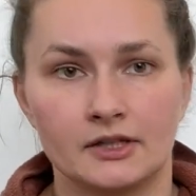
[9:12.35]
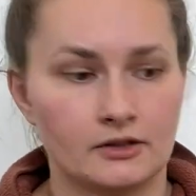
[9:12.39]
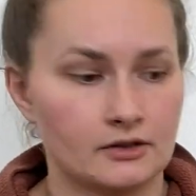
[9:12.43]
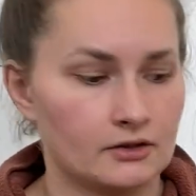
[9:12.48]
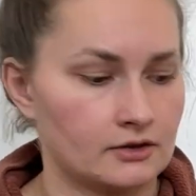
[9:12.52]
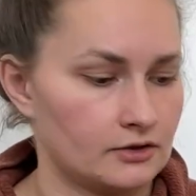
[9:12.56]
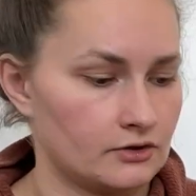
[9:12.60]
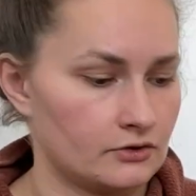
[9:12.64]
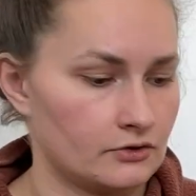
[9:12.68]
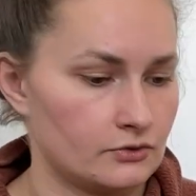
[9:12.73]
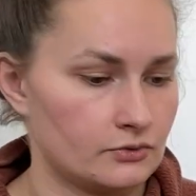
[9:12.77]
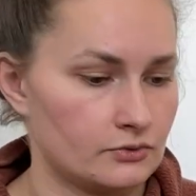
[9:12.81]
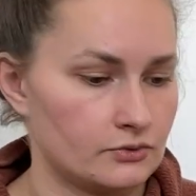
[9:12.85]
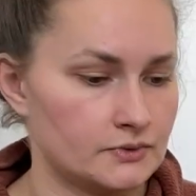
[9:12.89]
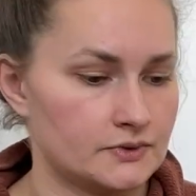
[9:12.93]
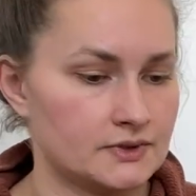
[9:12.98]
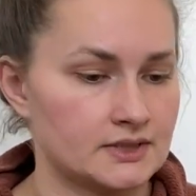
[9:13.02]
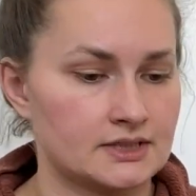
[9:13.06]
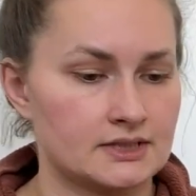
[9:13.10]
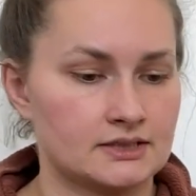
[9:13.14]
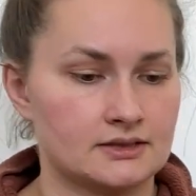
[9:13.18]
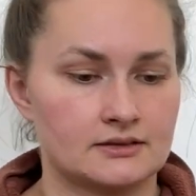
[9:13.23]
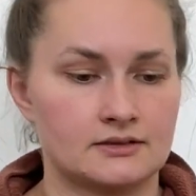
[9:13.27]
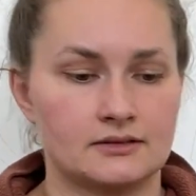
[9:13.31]

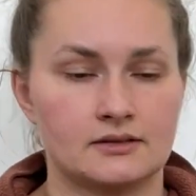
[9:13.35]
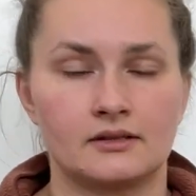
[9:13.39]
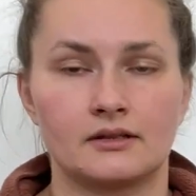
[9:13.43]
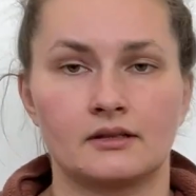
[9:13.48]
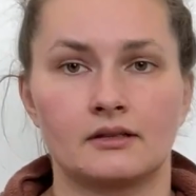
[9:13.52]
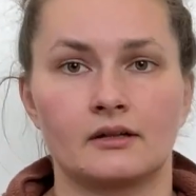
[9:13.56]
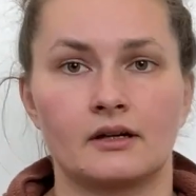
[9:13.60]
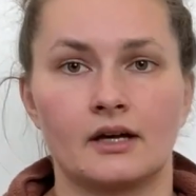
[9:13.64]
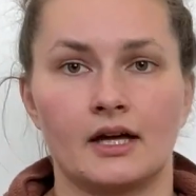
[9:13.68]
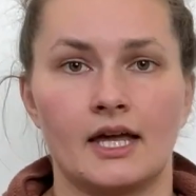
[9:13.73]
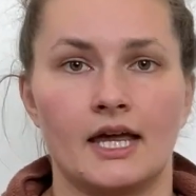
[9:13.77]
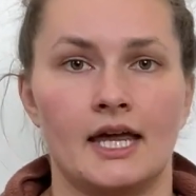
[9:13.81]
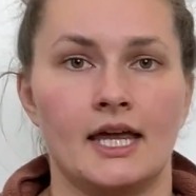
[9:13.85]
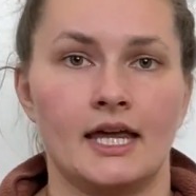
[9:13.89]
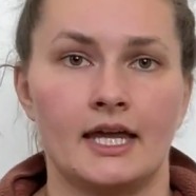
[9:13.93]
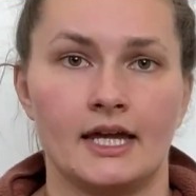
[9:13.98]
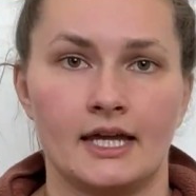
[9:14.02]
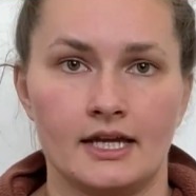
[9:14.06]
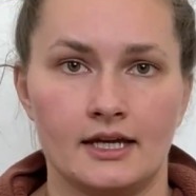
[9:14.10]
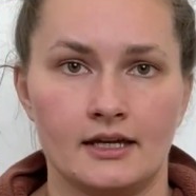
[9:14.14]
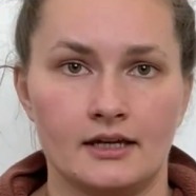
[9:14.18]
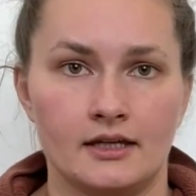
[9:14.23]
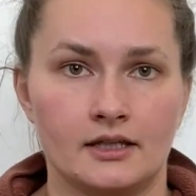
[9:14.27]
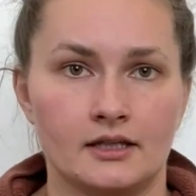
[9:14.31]
use
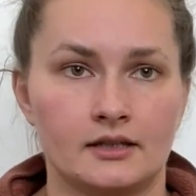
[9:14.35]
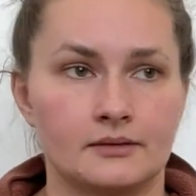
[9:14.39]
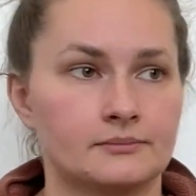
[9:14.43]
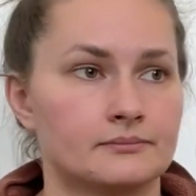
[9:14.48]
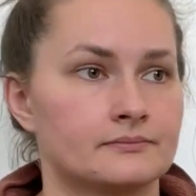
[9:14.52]
a